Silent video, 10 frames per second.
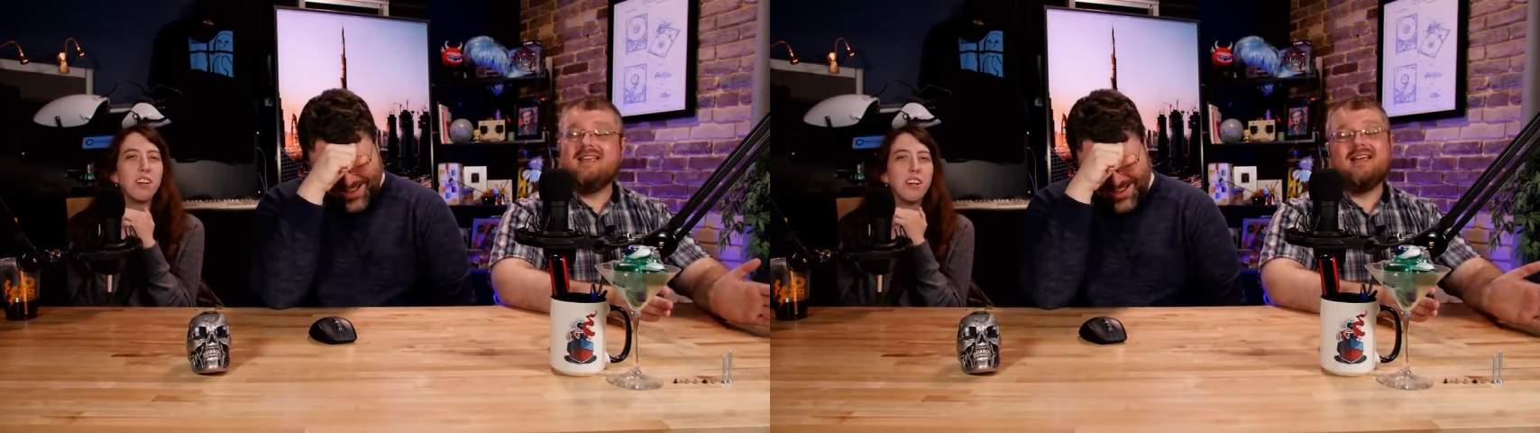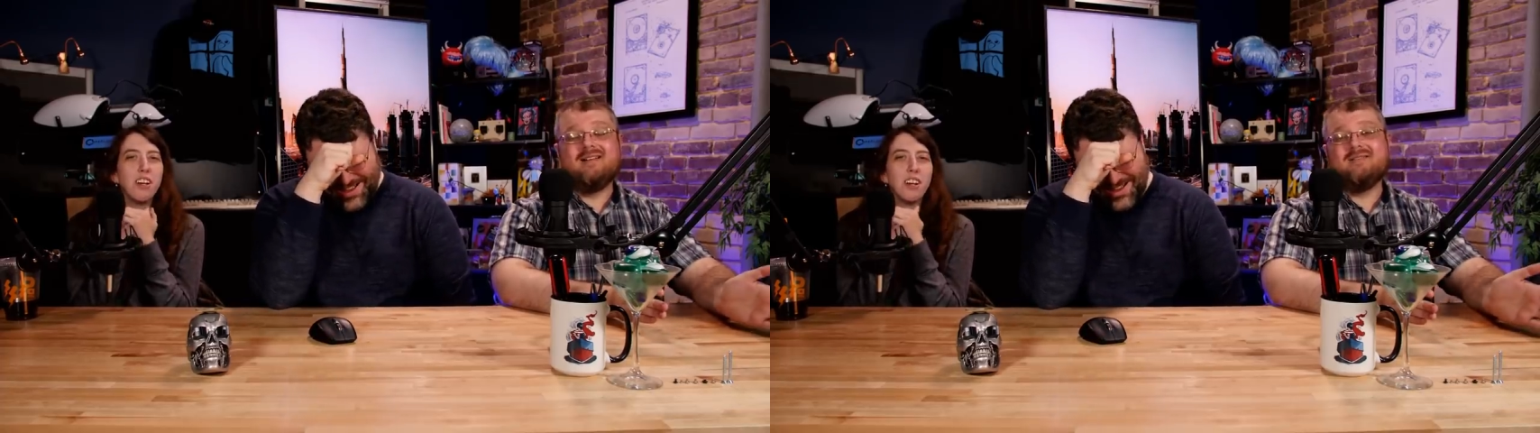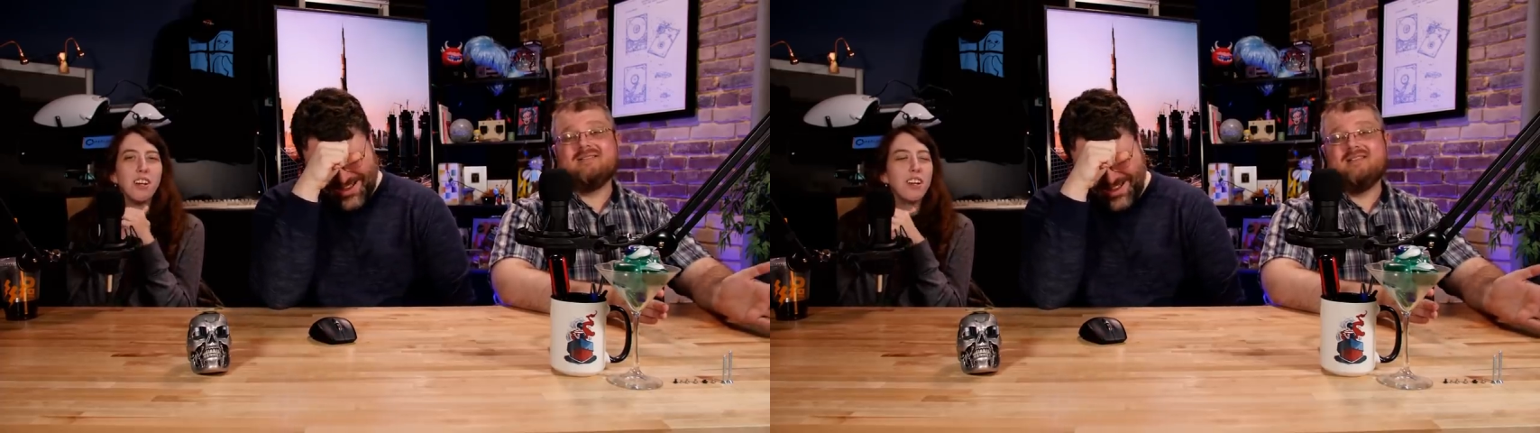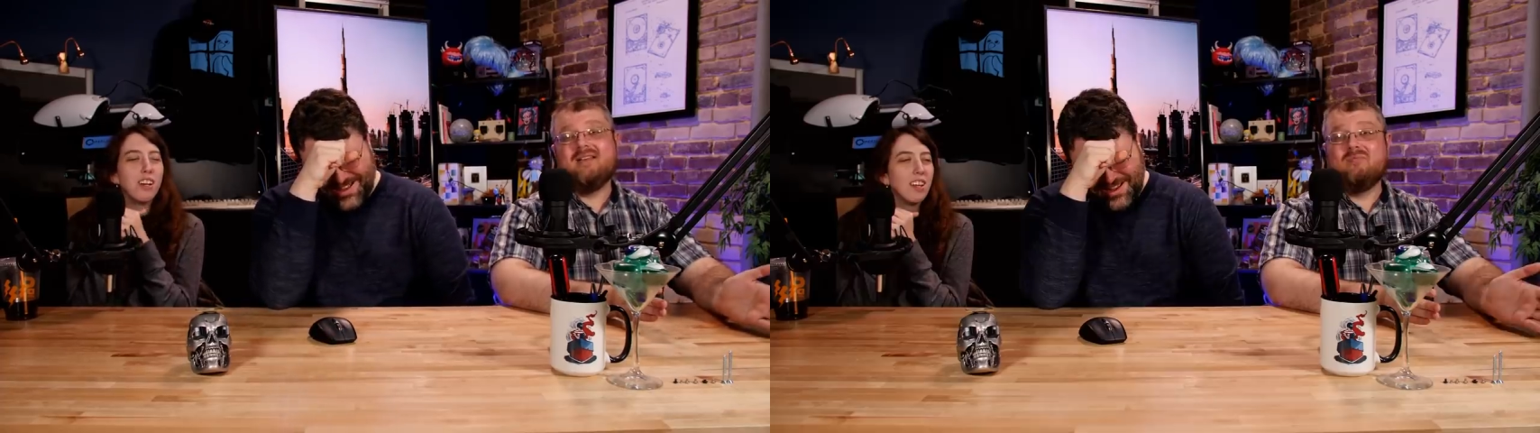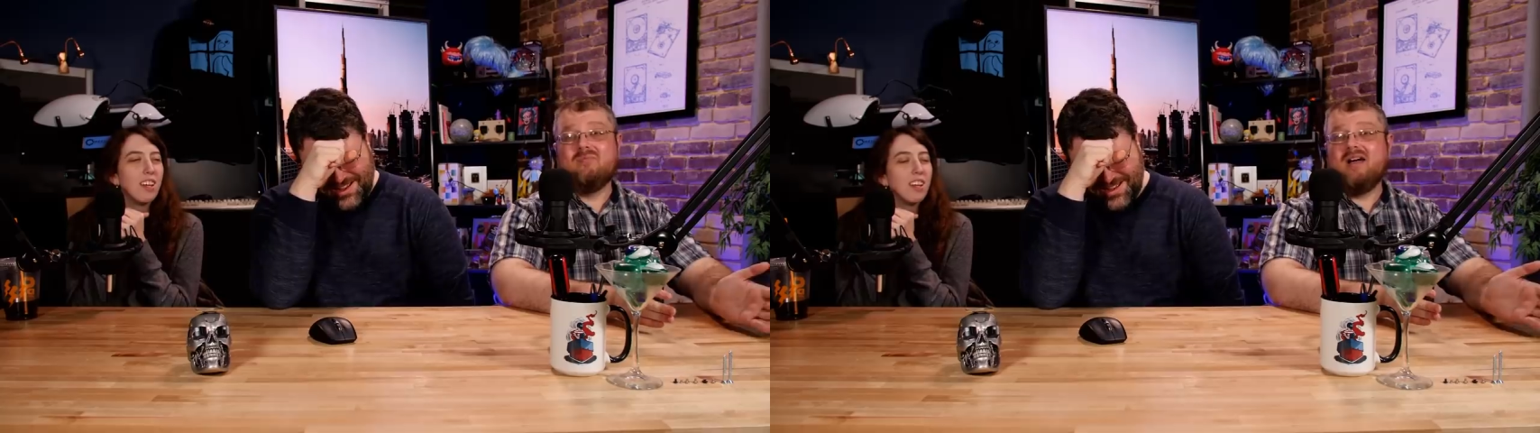Speaker 1: yeah, uh,
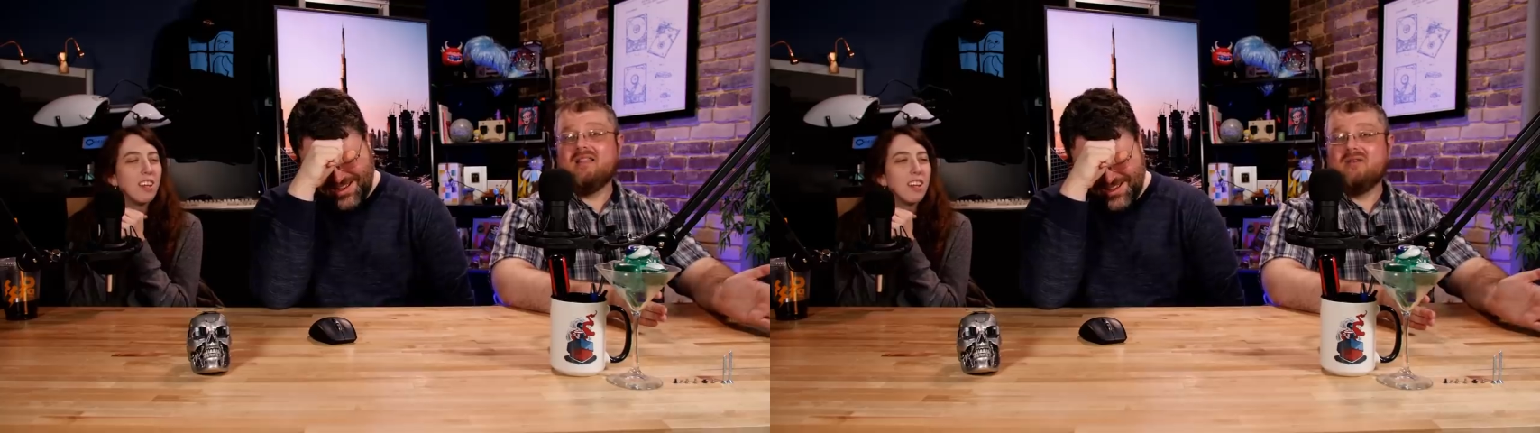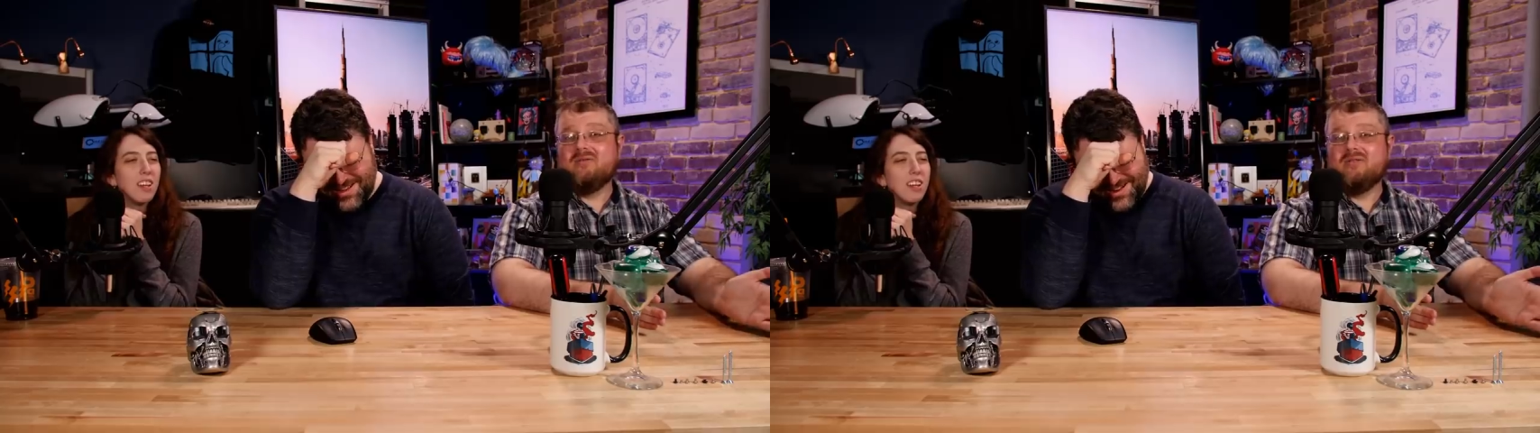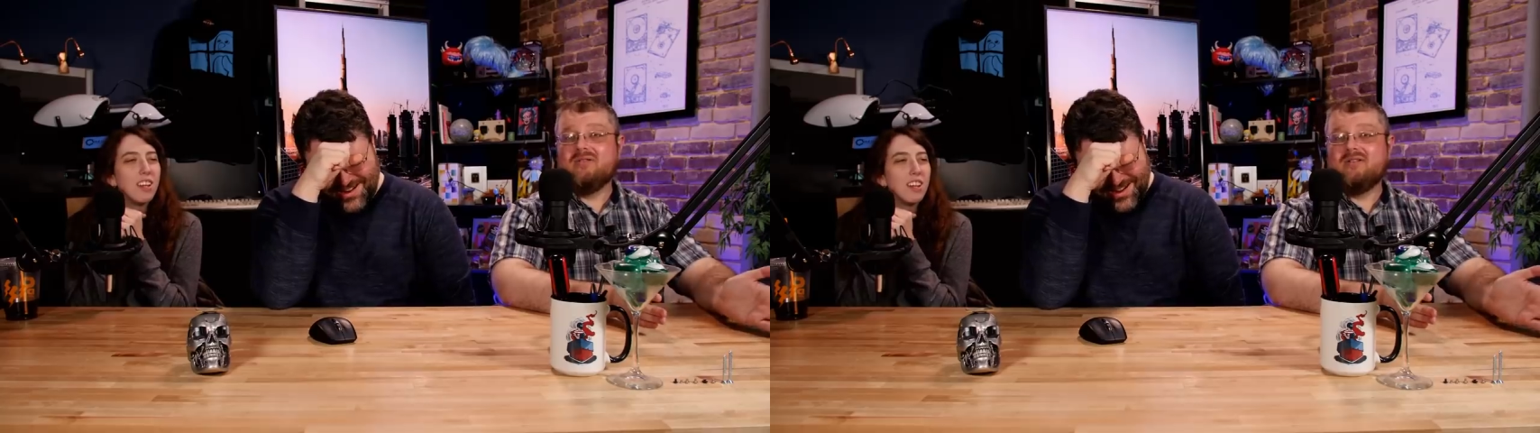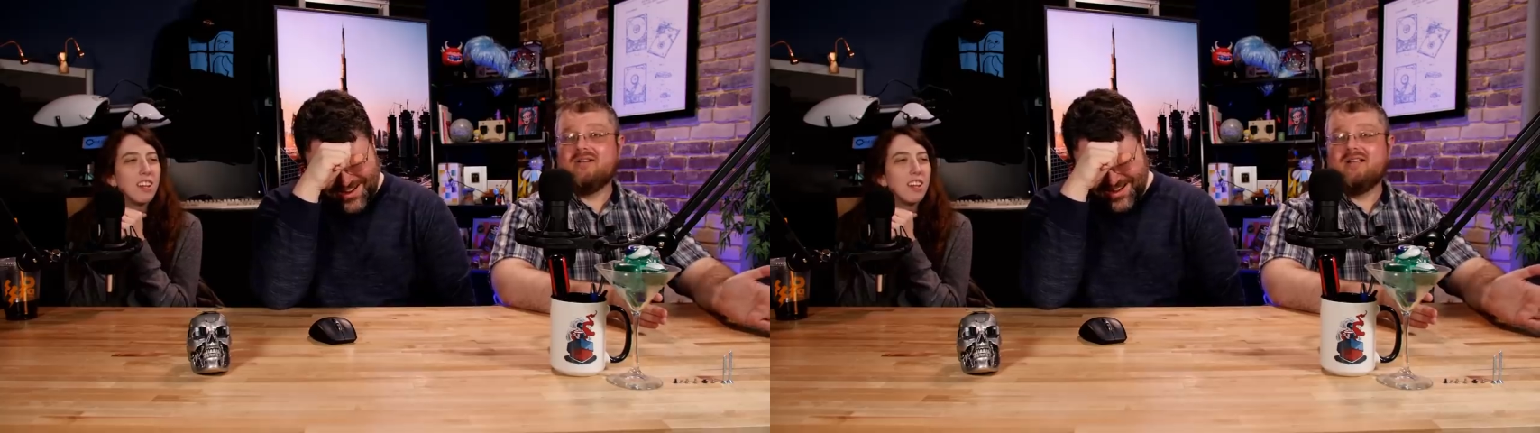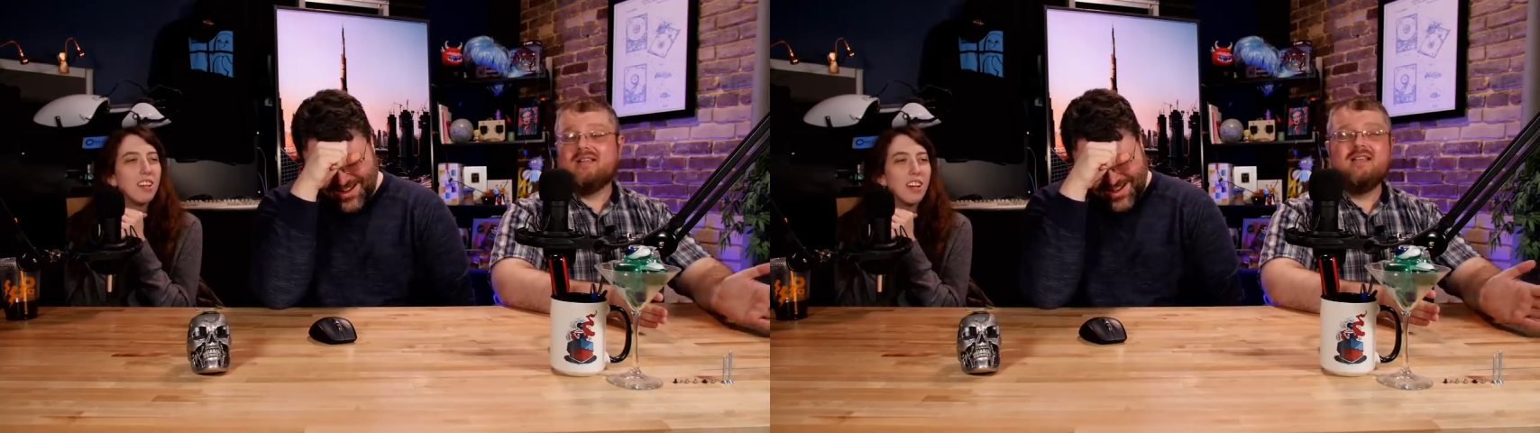yeah. Buy local, right?